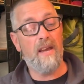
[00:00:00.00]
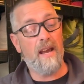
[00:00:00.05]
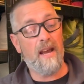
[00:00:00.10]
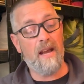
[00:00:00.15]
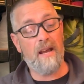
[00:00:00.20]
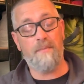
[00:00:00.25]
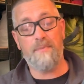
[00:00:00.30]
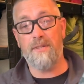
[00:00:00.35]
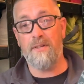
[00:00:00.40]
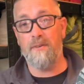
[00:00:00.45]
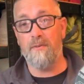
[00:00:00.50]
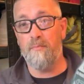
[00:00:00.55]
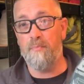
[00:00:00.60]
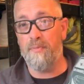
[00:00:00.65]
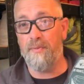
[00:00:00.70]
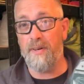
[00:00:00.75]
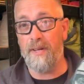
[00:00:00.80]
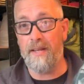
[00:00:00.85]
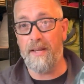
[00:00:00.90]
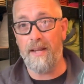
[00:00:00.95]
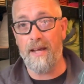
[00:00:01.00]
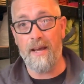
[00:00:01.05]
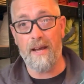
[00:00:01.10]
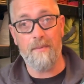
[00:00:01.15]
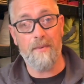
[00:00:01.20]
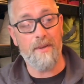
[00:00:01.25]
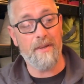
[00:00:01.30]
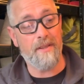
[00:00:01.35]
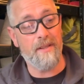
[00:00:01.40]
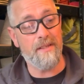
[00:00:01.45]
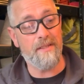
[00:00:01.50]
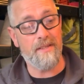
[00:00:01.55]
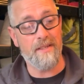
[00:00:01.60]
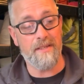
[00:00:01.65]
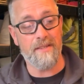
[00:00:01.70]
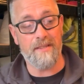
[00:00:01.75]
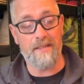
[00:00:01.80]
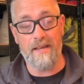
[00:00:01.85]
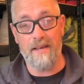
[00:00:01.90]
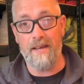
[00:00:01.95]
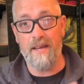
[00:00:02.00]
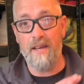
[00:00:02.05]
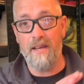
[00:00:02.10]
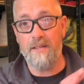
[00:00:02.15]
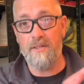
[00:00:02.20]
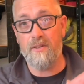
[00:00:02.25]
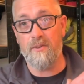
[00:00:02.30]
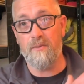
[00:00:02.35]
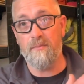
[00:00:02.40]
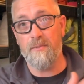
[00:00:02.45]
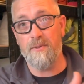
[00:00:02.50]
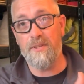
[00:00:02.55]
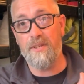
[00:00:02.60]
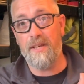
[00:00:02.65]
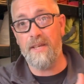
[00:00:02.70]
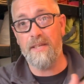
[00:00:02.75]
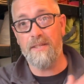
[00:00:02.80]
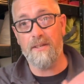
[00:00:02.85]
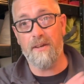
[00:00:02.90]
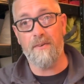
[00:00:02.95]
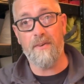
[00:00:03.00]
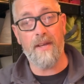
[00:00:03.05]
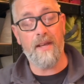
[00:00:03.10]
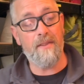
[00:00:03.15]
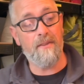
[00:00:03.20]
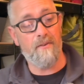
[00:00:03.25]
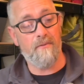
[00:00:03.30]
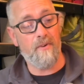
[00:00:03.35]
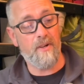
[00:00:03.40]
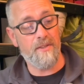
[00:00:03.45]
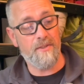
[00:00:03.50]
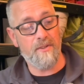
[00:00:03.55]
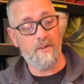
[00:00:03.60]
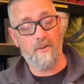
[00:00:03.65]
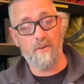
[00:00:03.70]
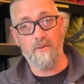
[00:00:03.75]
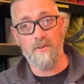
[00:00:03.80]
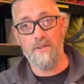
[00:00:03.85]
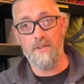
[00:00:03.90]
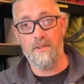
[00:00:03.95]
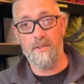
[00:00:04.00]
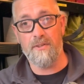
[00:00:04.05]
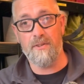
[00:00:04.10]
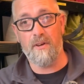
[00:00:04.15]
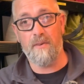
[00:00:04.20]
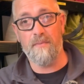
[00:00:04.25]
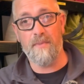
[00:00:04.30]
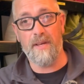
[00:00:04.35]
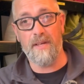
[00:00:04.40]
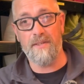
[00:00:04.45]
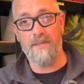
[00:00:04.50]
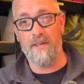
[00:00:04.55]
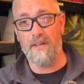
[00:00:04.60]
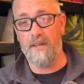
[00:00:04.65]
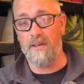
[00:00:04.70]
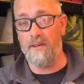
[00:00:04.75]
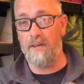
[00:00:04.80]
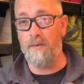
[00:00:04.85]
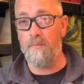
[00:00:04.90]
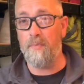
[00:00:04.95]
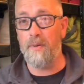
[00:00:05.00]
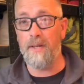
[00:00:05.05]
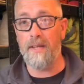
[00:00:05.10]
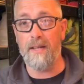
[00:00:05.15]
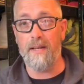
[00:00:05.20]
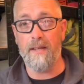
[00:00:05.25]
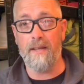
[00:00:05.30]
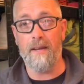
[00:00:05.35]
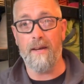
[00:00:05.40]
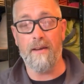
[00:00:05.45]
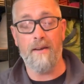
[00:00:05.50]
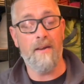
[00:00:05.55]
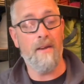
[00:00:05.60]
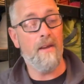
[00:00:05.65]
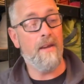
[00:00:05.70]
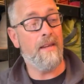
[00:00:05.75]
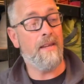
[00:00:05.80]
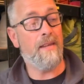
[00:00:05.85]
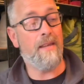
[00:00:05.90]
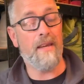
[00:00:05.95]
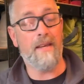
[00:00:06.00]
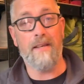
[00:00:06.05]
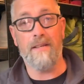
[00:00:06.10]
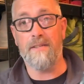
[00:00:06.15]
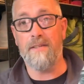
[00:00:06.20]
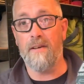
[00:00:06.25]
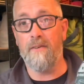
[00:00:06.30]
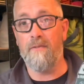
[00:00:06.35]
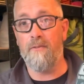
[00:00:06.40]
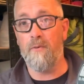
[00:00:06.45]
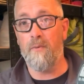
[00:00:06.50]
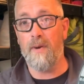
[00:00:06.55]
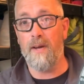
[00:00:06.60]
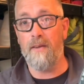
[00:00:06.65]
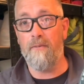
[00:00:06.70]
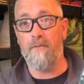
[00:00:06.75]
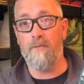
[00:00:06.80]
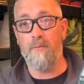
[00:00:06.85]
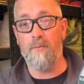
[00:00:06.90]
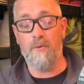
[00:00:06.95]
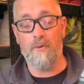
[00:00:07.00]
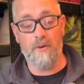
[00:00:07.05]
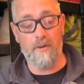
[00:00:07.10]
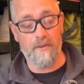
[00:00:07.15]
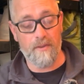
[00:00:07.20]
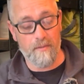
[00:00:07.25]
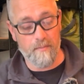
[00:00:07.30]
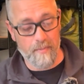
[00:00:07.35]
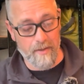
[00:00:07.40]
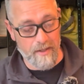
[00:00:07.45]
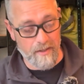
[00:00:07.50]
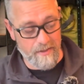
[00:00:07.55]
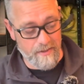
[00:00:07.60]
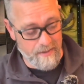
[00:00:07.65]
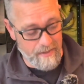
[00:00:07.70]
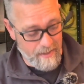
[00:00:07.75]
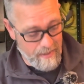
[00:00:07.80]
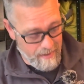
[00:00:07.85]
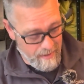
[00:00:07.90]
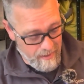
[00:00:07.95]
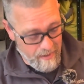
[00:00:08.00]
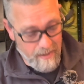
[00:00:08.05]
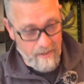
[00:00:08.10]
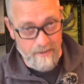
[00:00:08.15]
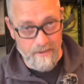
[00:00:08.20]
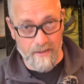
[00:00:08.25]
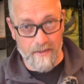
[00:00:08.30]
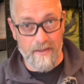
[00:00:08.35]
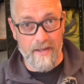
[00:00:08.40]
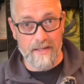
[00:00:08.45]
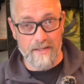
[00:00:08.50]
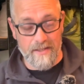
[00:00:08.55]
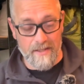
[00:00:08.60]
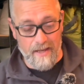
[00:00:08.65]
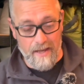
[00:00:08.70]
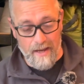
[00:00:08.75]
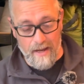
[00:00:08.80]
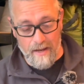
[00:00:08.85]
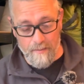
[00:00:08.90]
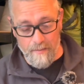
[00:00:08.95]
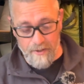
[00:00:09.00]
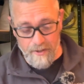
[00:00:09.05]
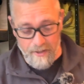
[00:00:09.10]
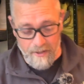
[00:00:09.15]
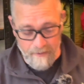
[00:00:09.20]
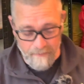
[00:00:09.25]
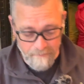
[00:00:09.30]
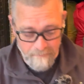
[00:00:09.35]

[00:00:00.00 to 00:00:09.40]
Absolute brilliant hammock this is there. It's got a mosquito net that runs across the top there, so you can completely get yourself away from all of the bugs there. So that's the hammock.